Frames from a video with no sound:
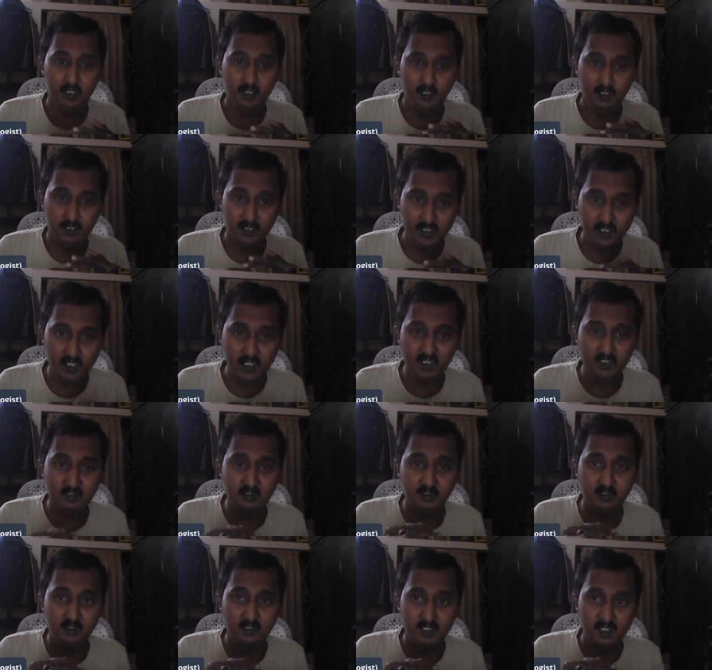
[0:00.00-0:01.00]

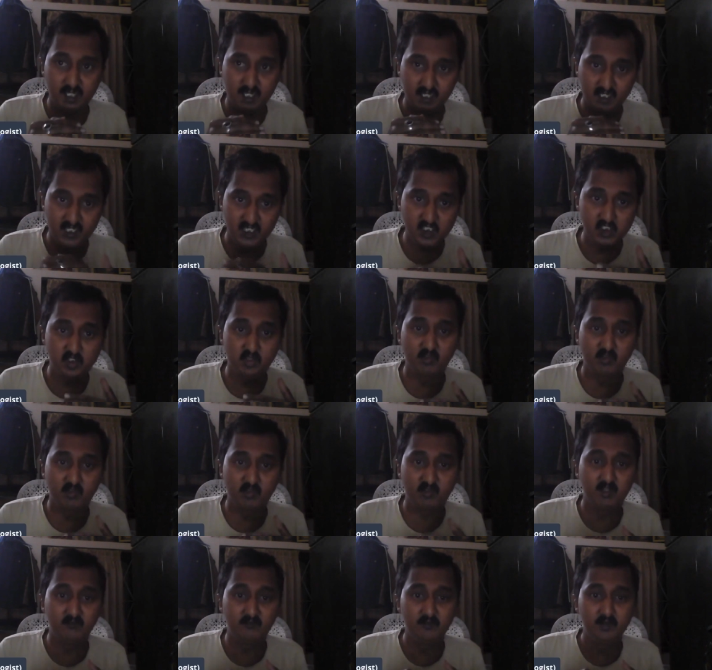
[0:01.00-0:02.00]
rearrange
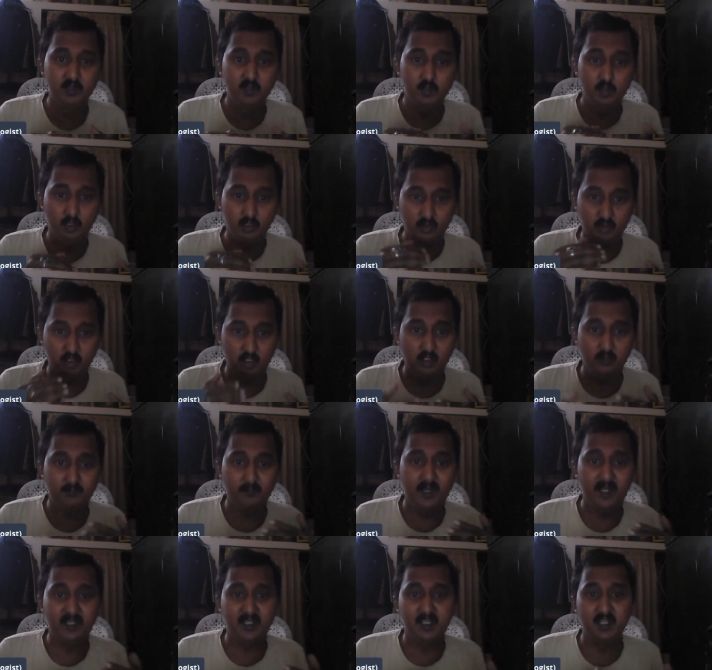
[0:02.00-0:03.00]
yourself, your thought
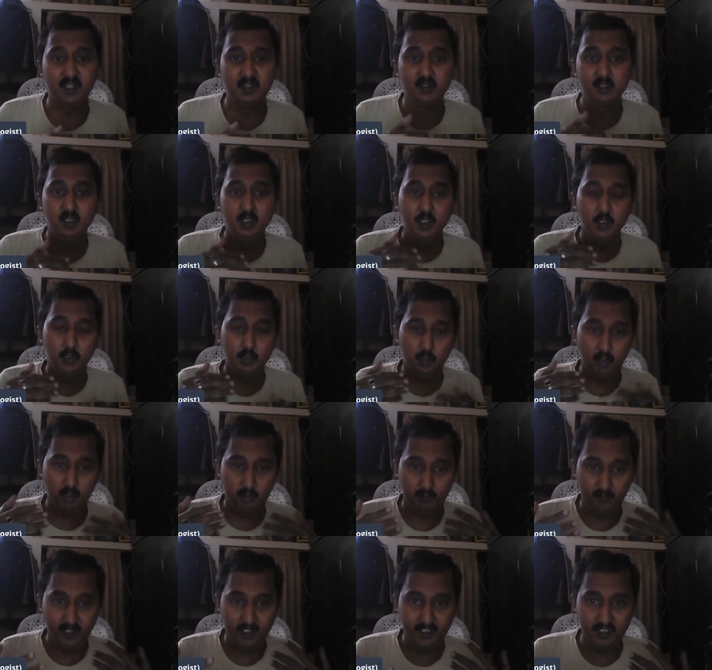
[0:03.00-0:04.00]
pattern, your
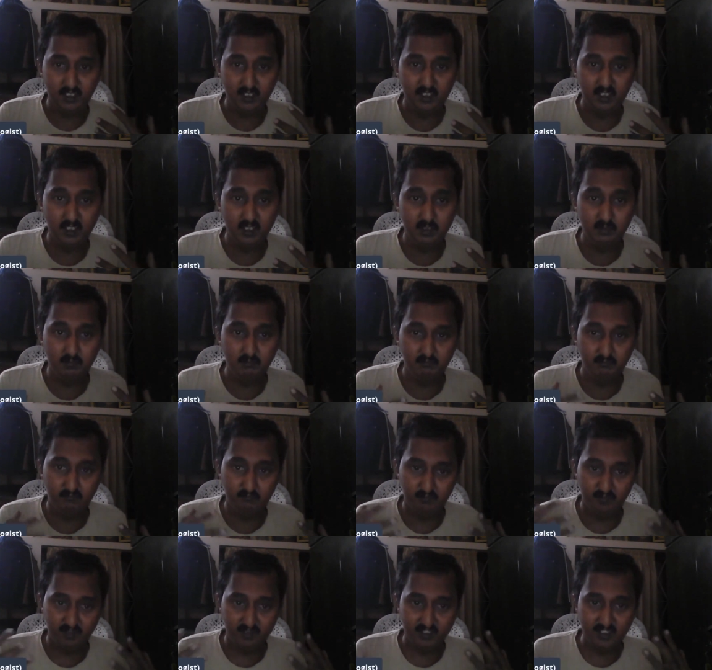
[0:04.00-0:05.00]
mental health,
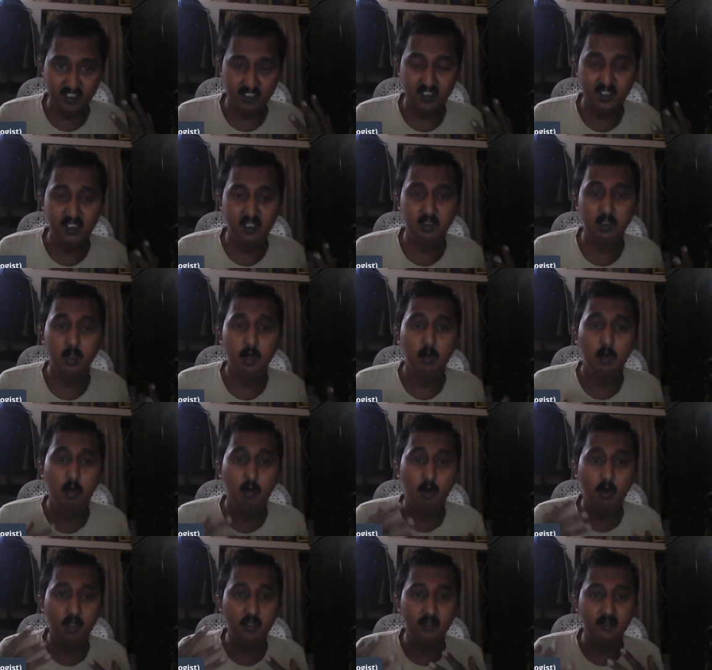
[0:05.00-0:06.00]
physical health,
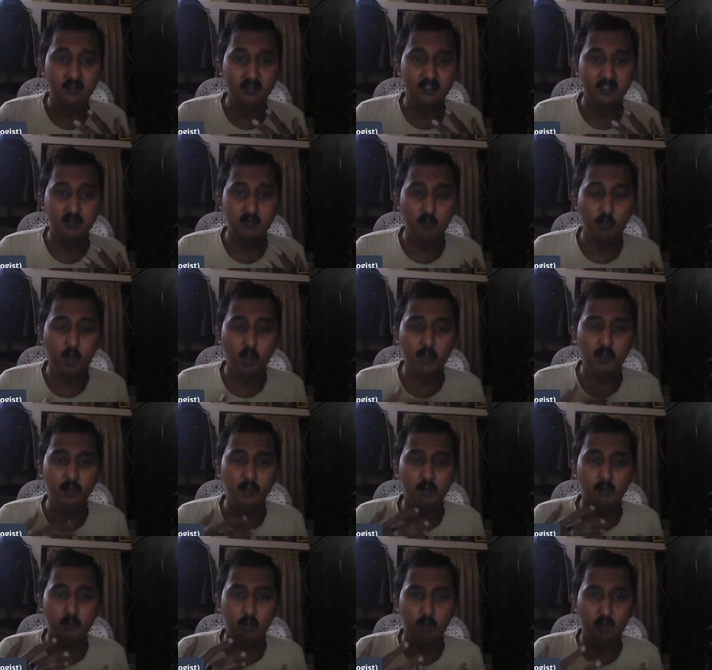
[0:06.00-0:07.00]
all these things, what
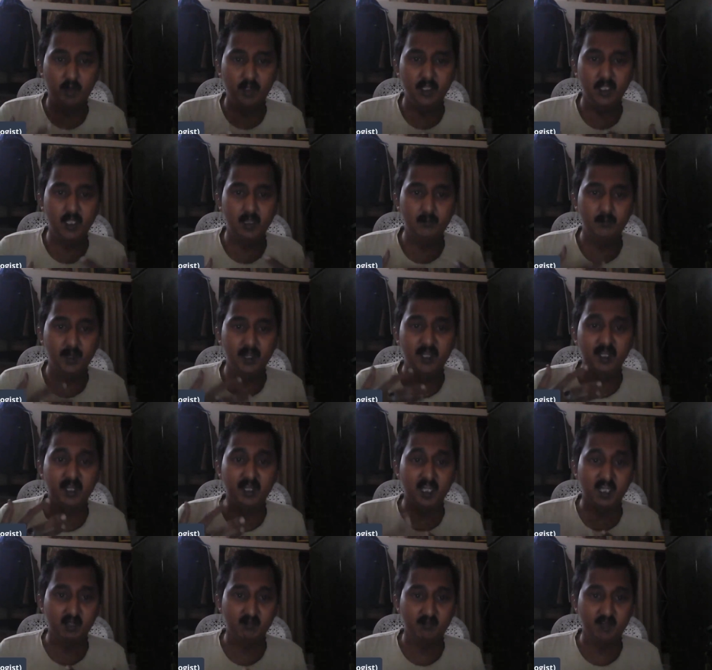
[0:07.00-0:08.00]
your body and mind
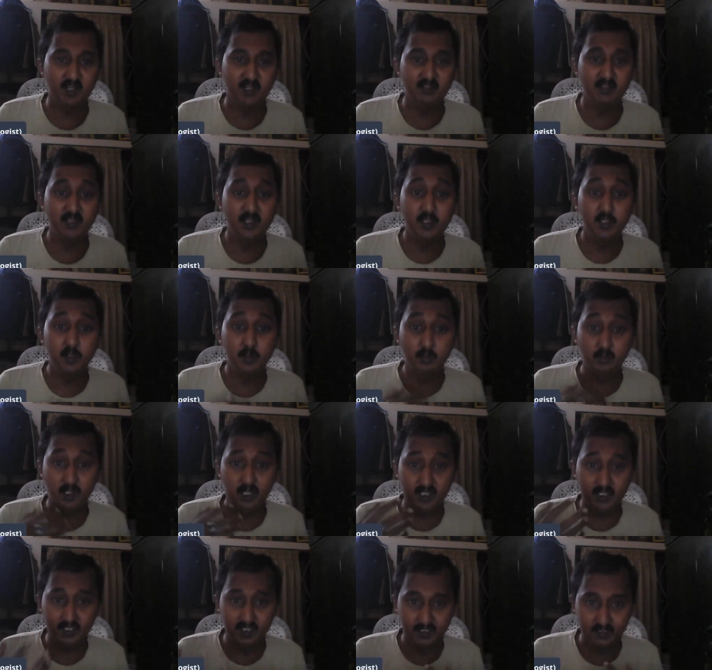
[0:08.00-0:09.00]
requires. You
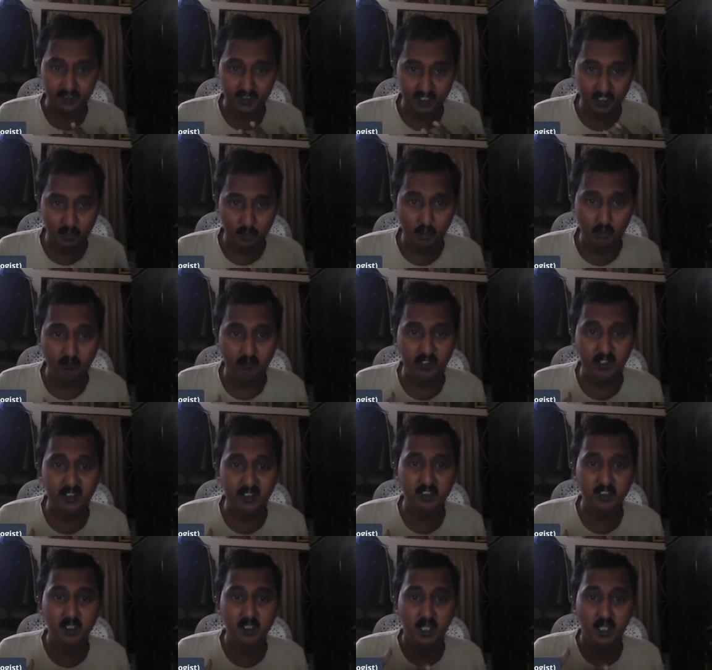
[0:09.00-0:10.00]
can take over
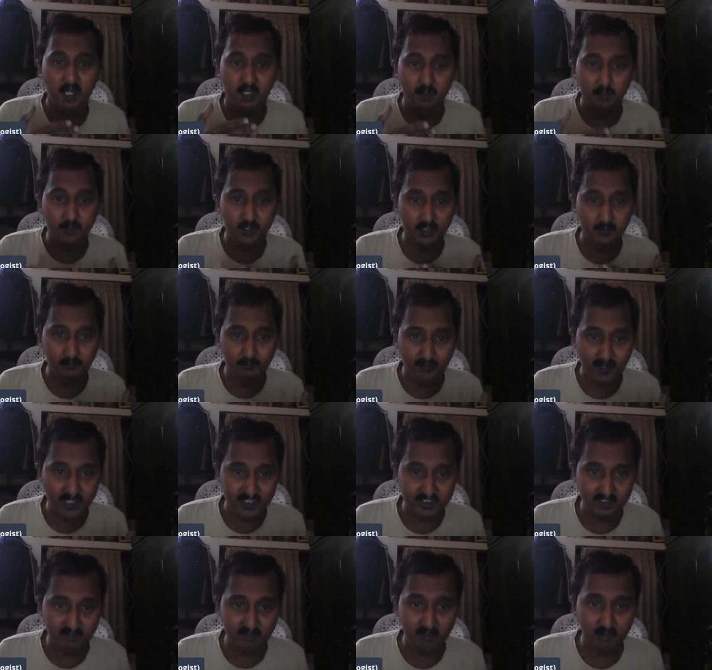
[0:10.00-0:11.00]
it and you can
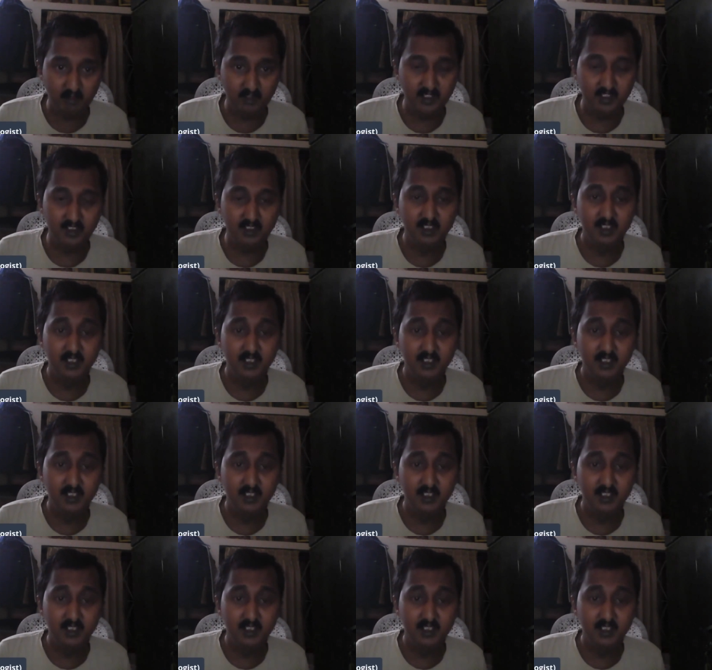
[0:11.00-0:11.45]
practice on it.